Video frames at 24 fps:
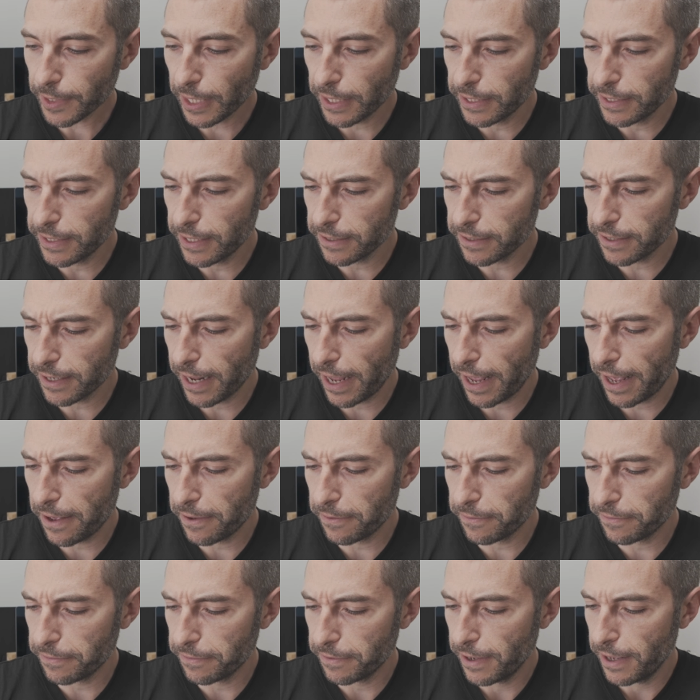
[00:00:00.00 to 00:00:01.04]
It doesn't
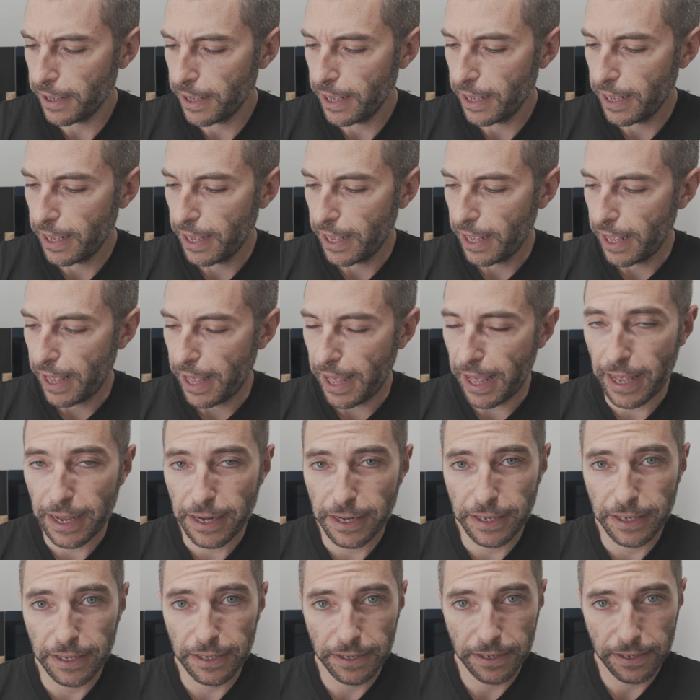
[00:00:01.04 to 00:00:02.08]
have
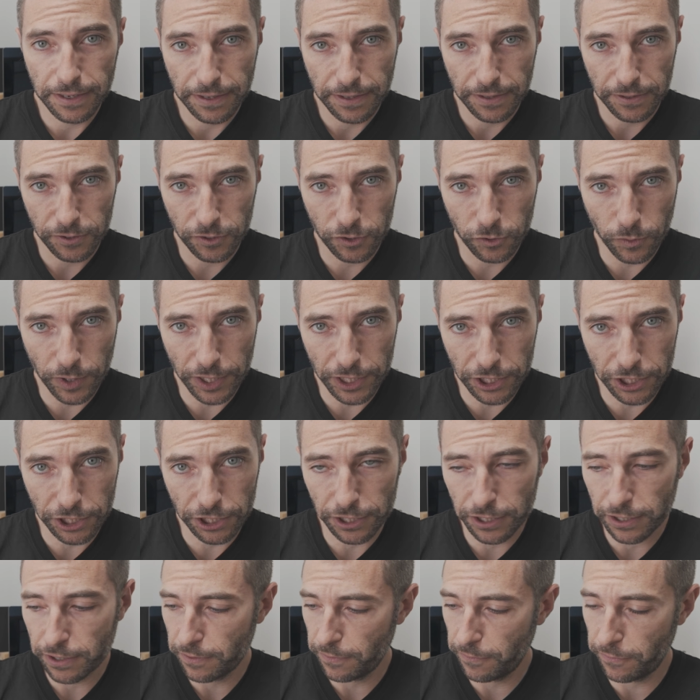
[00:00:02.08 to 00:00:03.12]
any
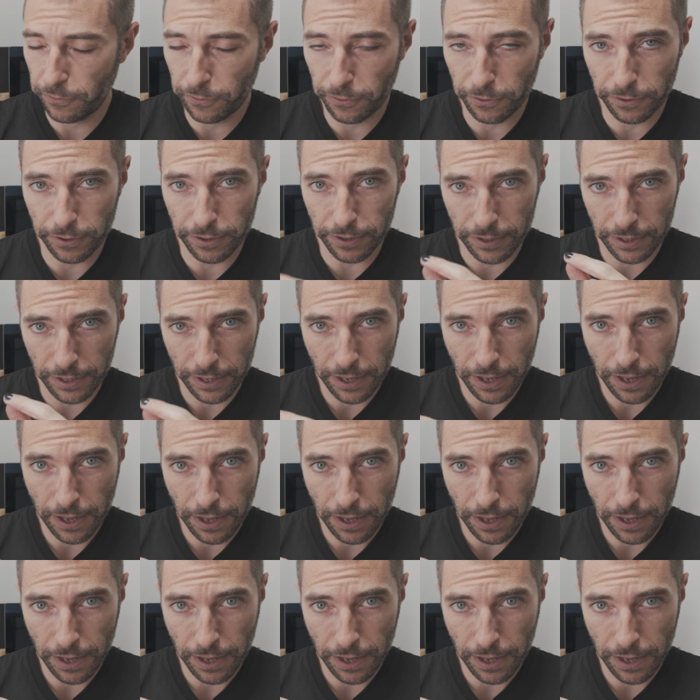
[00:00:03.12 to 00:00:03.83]
switch for